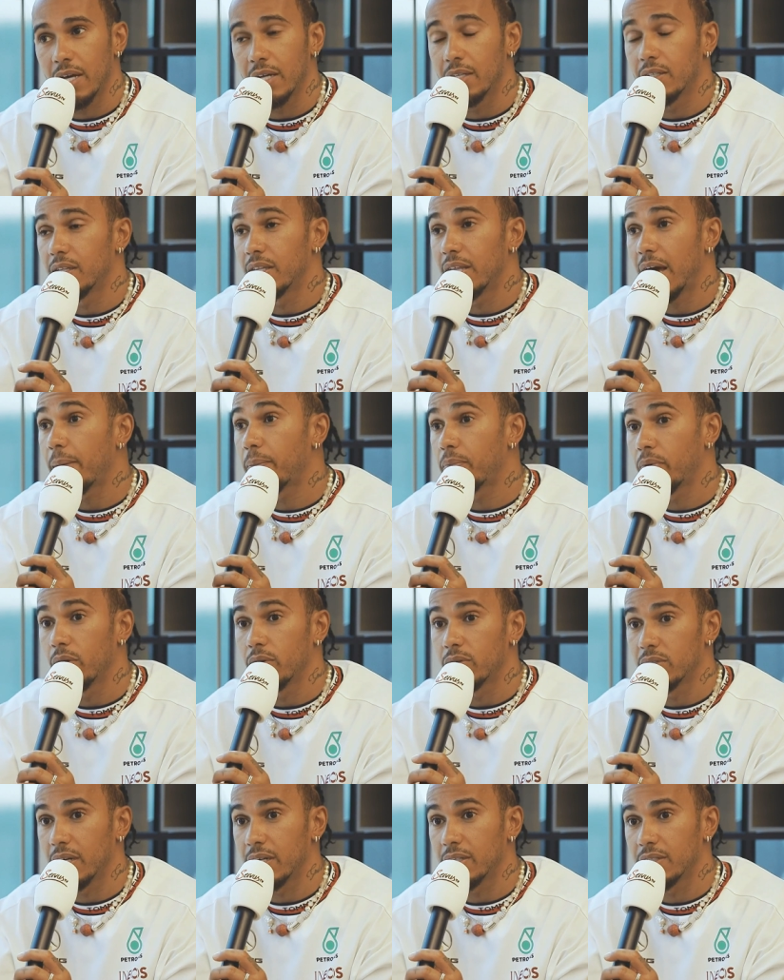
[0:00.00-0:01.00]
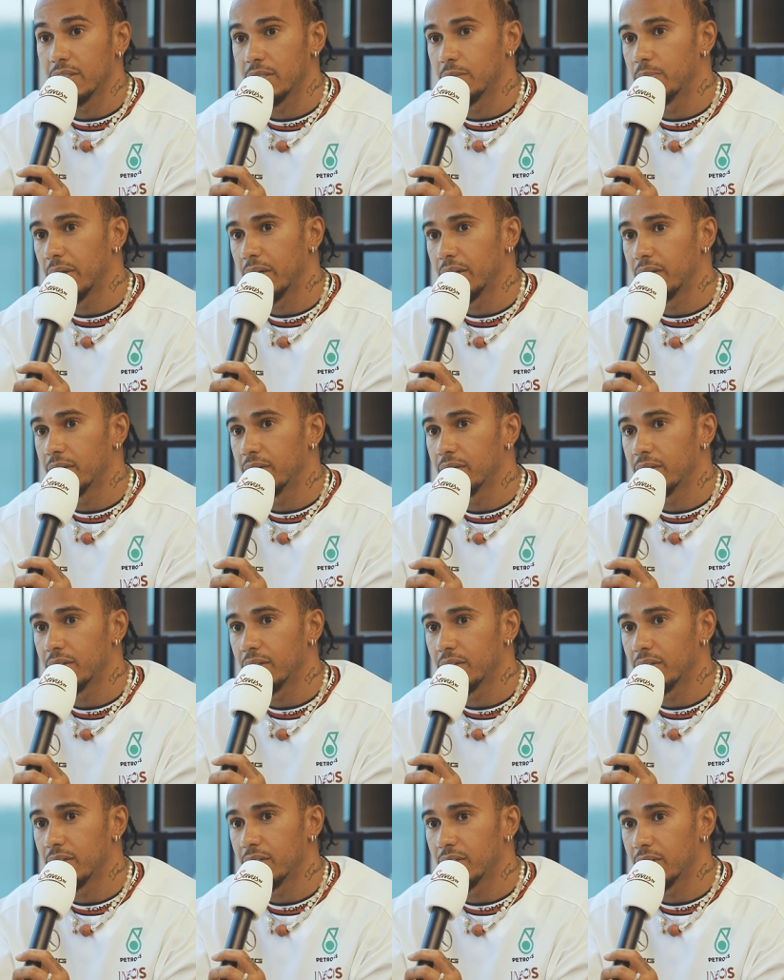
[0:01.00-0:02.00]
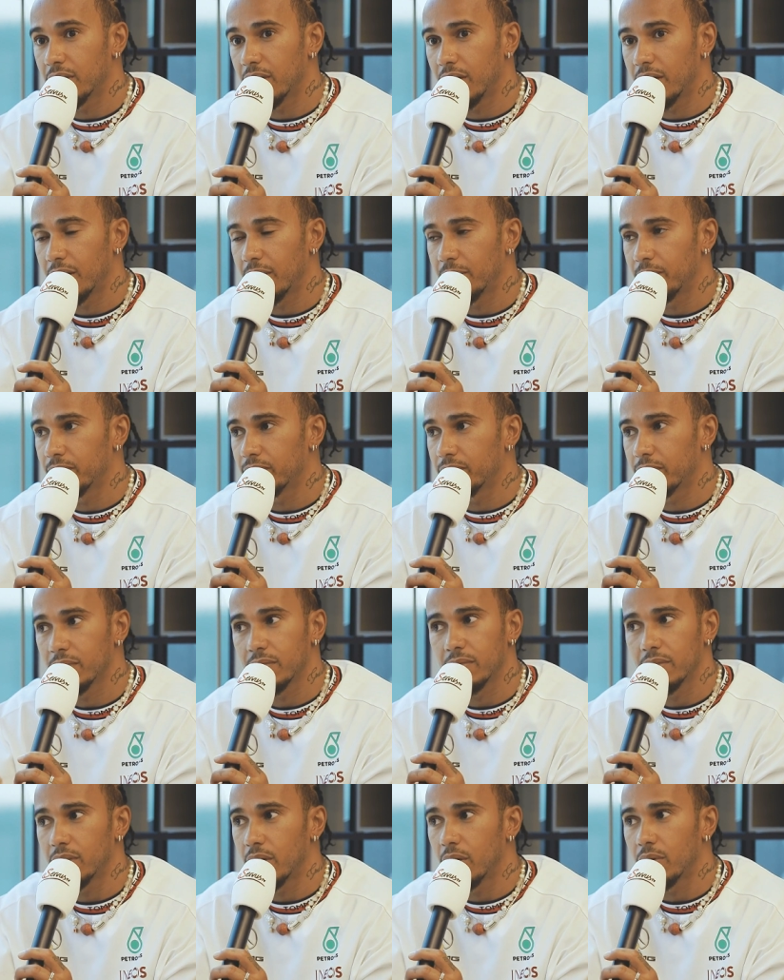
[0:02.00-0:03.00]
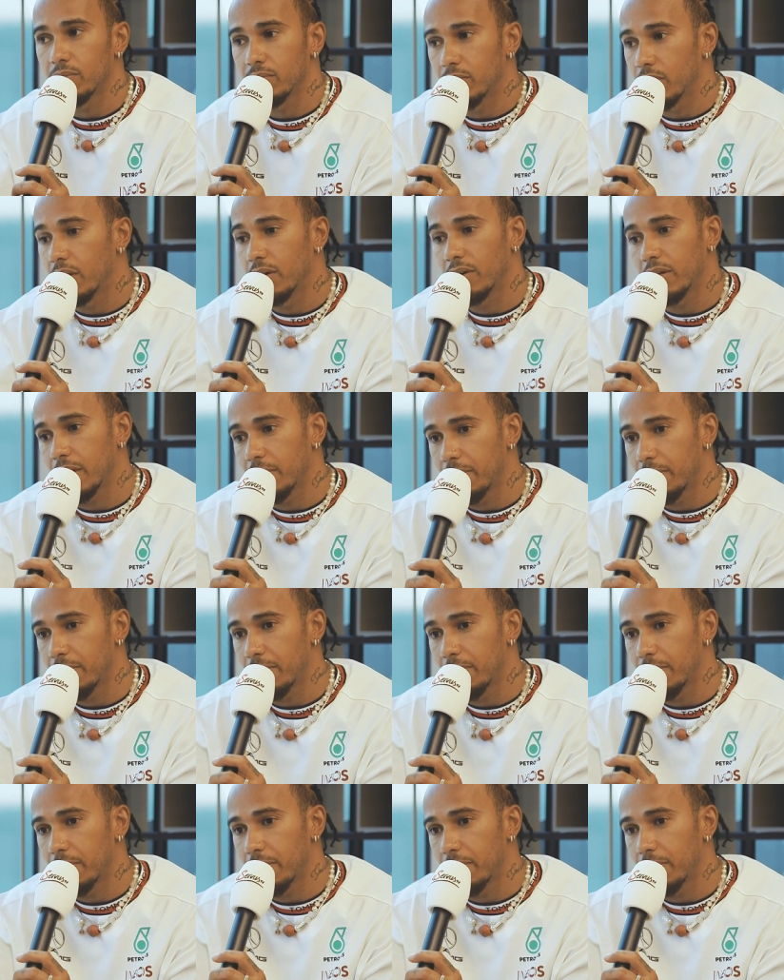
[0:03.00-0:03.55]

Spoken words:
and that process has been, learning